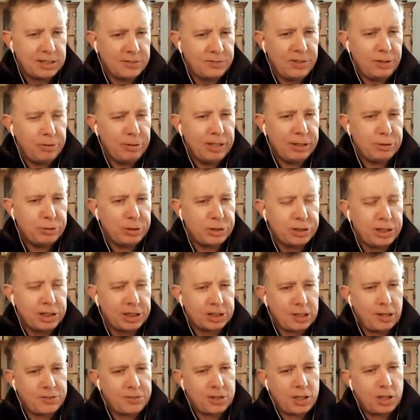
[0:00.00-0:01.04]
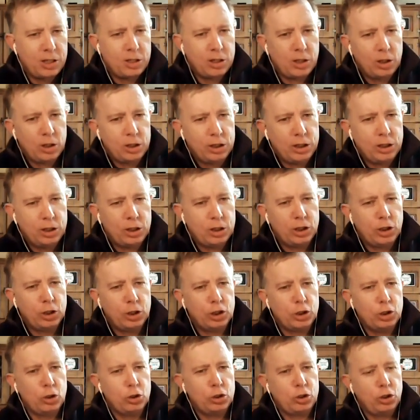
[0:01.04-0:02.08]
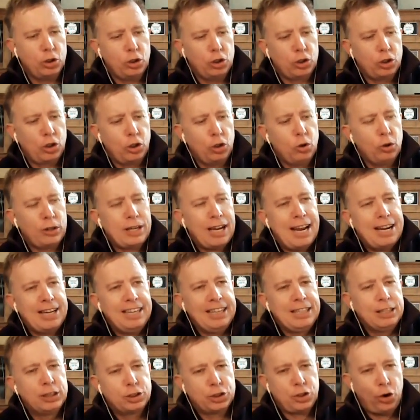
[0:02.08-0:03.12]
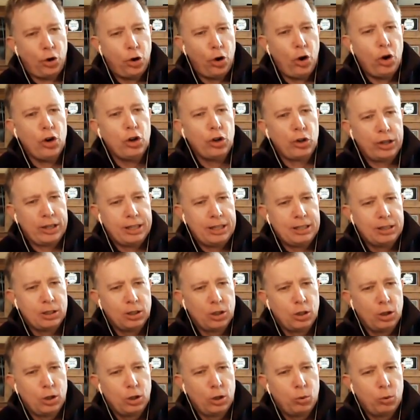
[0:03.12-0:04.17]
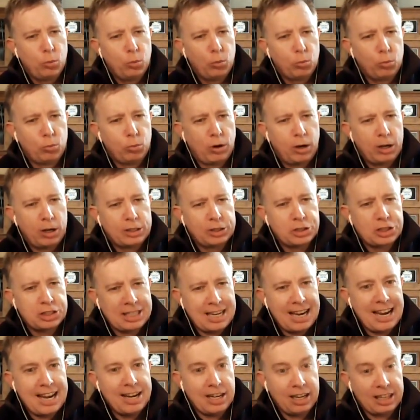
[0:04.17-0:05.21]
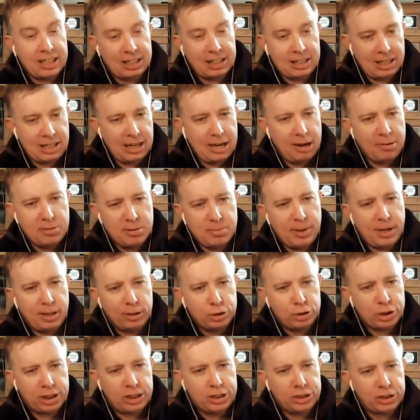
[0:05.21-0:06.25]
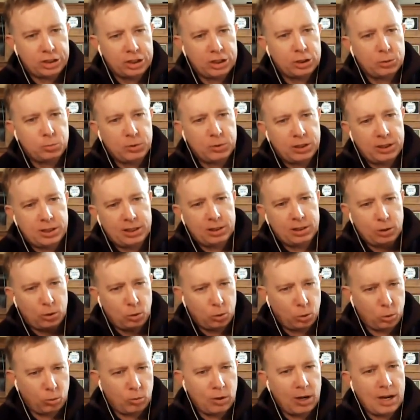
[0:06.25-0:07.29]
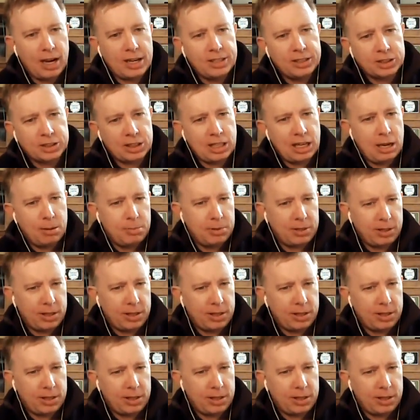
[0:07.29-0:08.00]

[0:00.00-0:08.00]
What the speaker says: very interesting stuff. So you look at internally what's said and claimed about Jesus within the Quran, Islamic